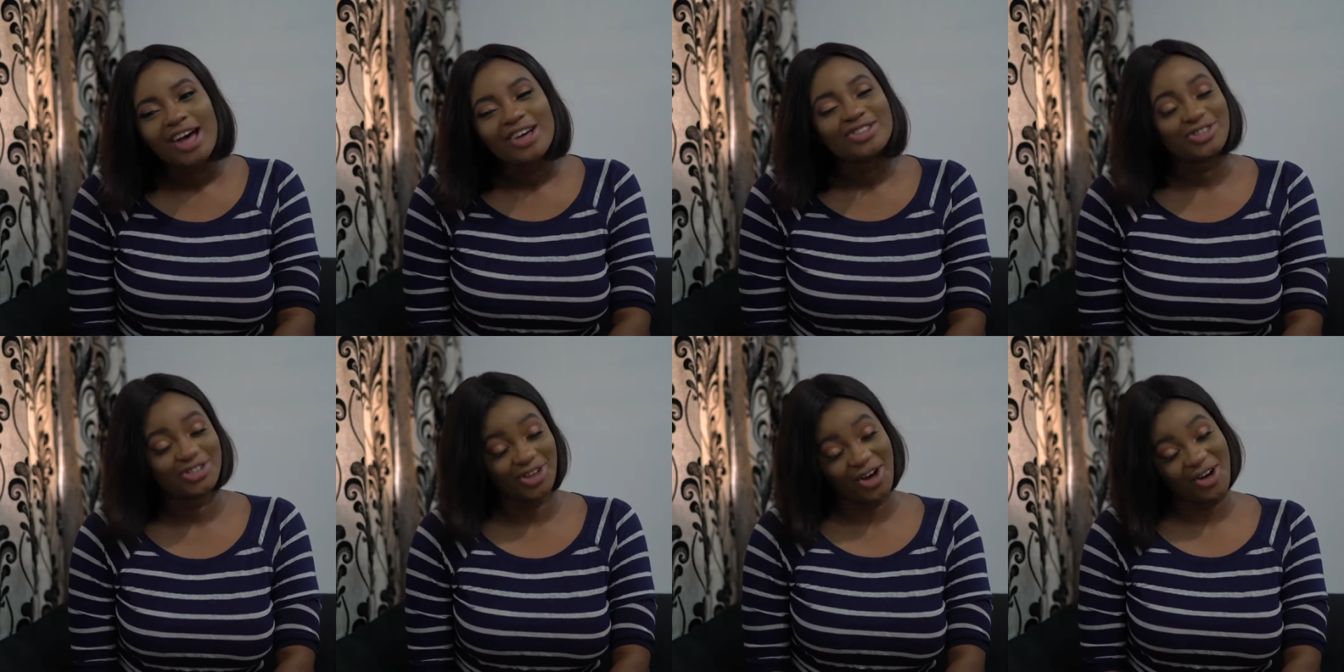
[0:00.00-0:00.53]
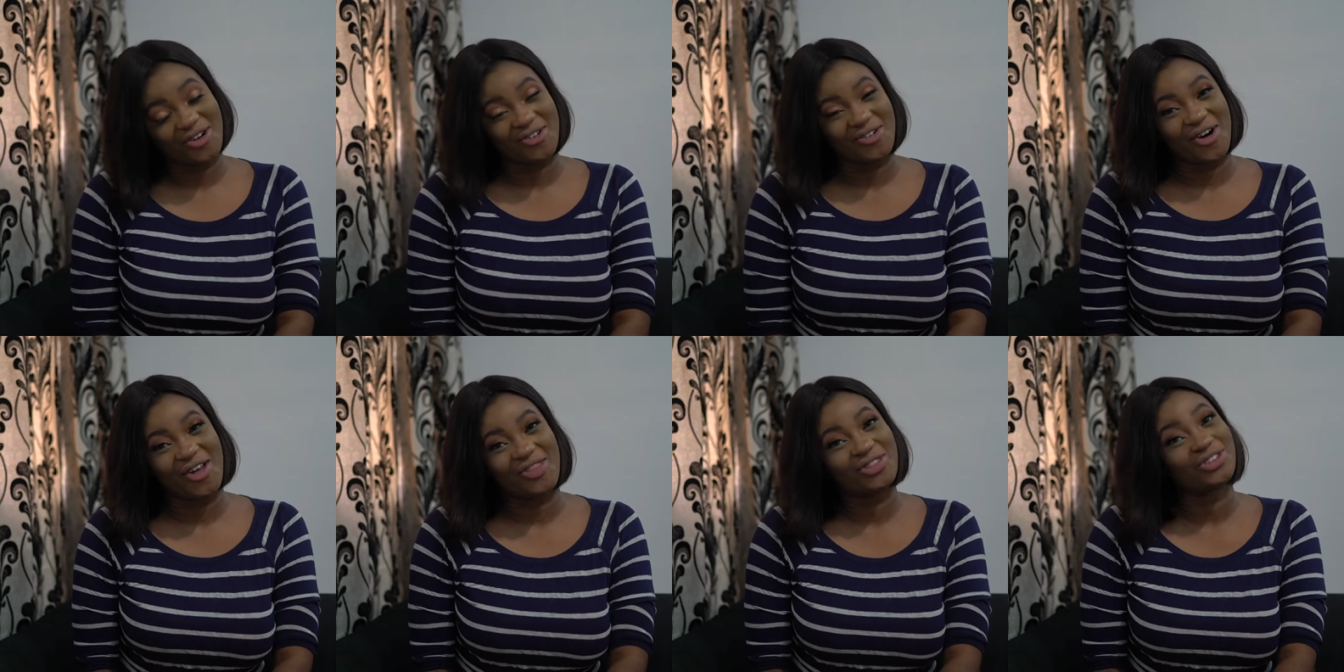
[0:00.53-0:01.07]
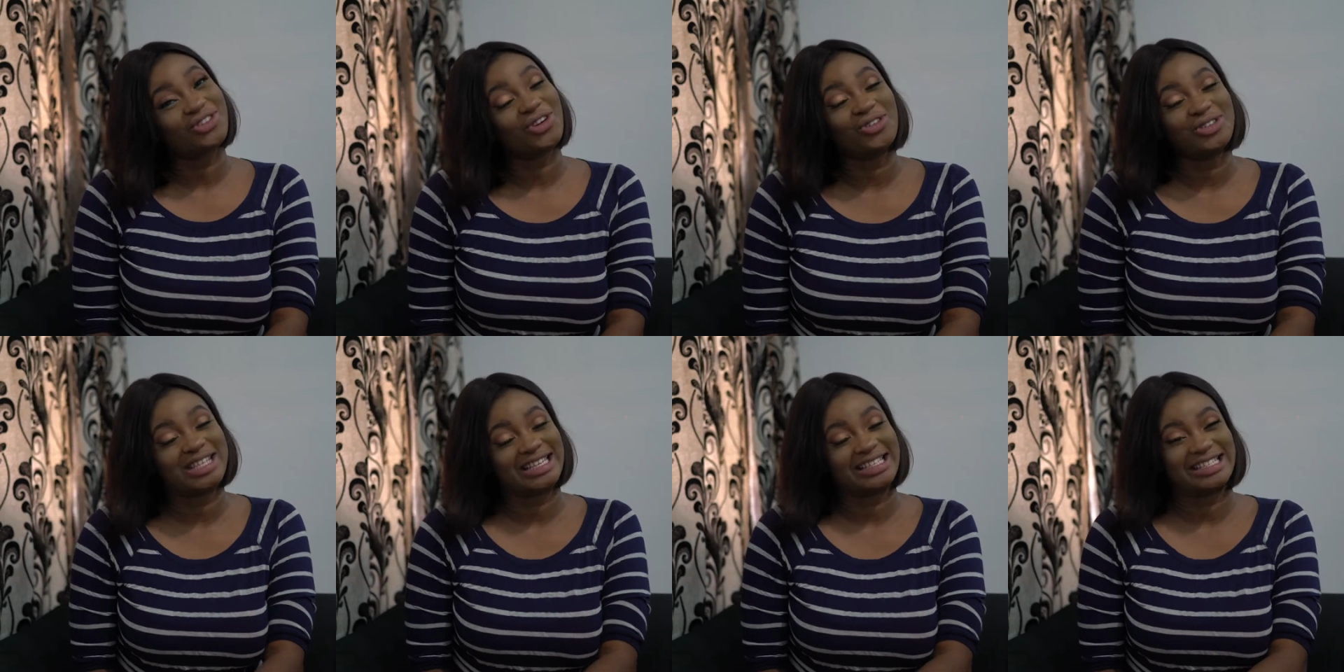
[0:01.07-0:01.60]
So, on the
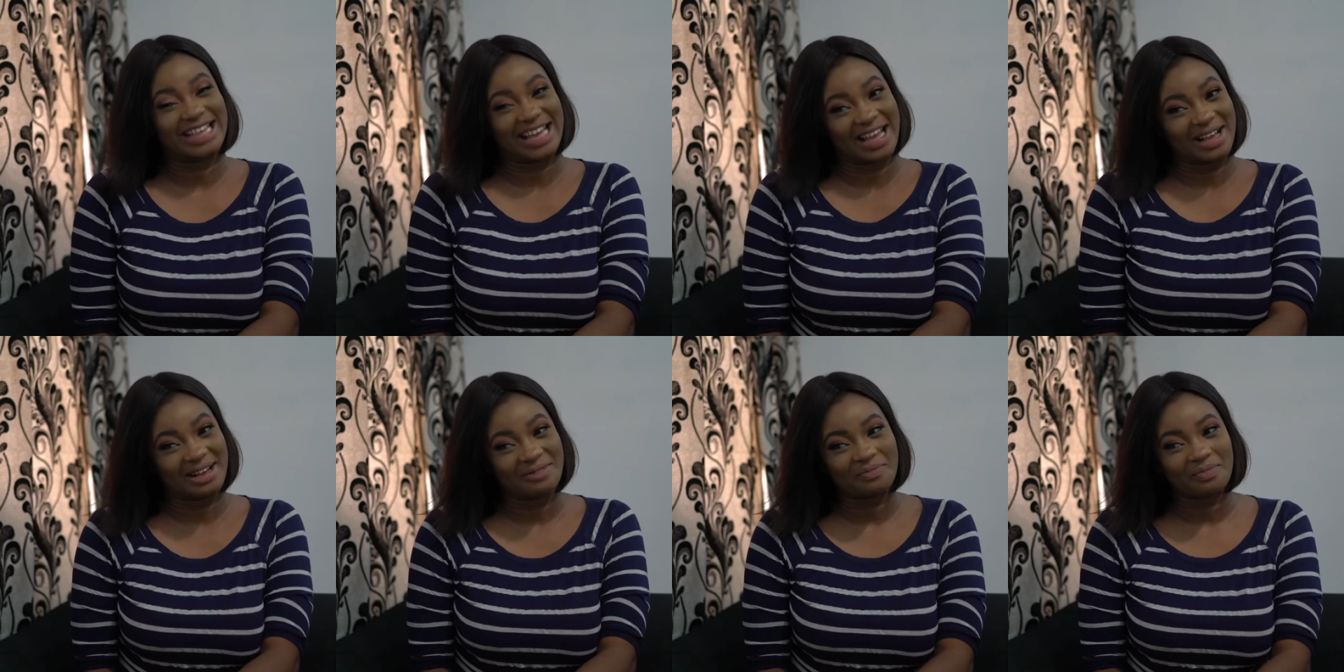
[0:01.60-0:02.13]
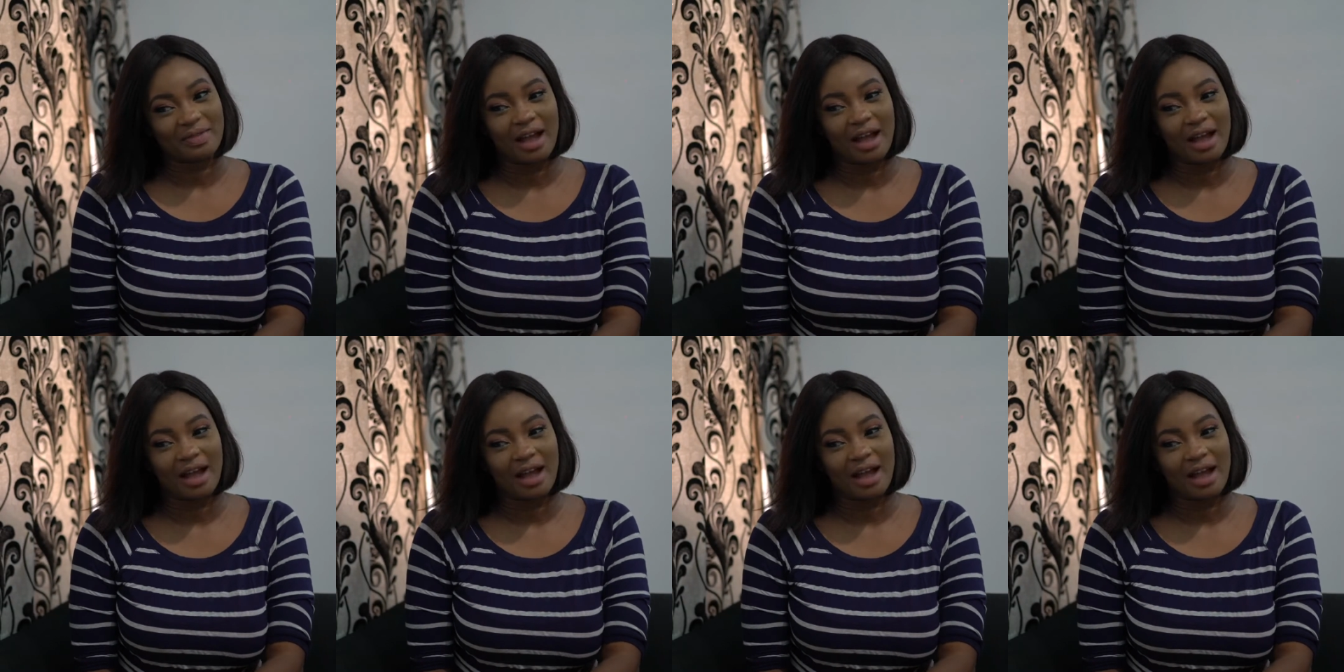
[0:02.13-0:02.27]
show today,